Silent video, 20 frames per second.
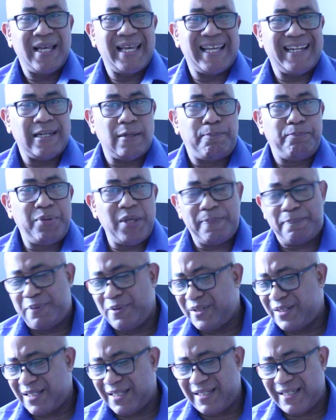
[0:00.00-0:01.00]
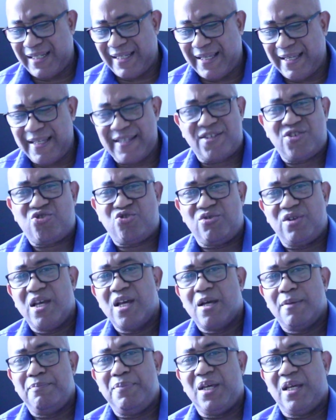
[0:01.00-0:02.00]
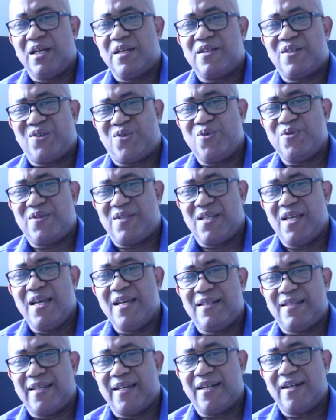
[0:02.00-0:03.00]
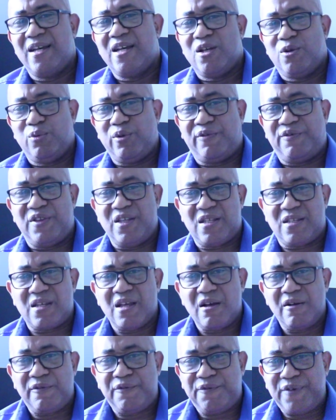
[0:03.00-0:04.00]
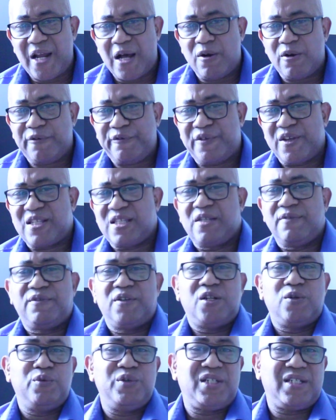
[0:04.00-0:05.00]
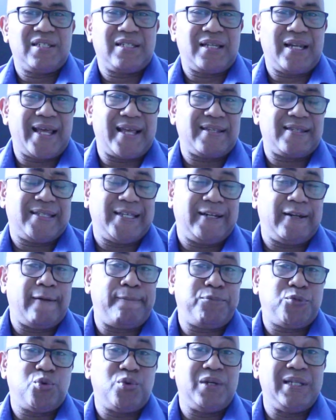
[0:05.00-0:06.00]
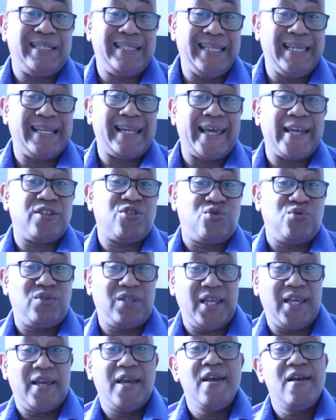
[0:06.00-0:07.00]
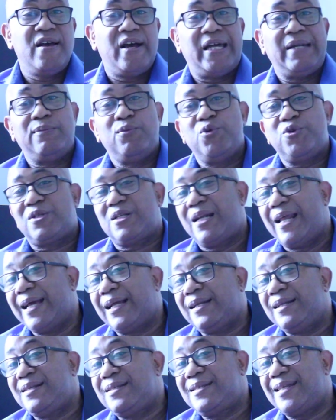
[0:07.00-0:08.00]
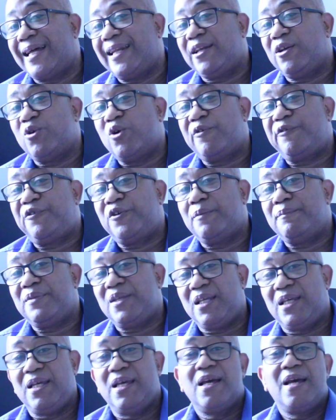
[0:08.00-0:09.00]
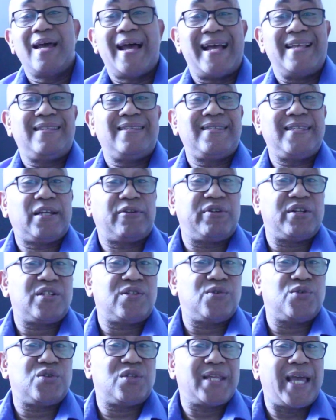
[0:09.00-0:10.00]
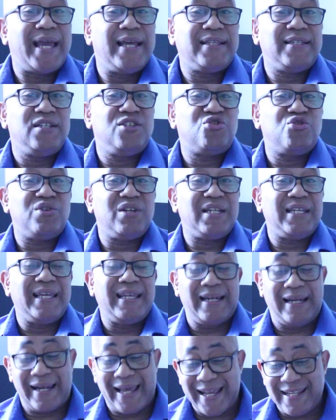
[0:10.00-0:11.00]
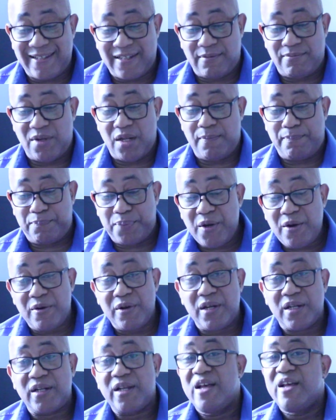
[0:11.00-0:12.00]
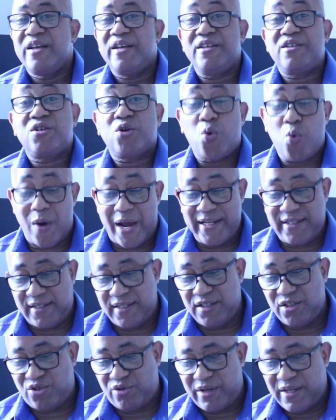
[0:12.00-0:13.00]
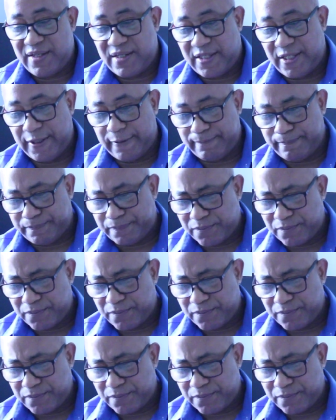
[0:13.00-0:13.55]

And the peoples and the history being associated with this flower festival, which has lasted up to a day like today, and most likely starting off from the uh, secret society during the Enlightenment period, is quite interesting.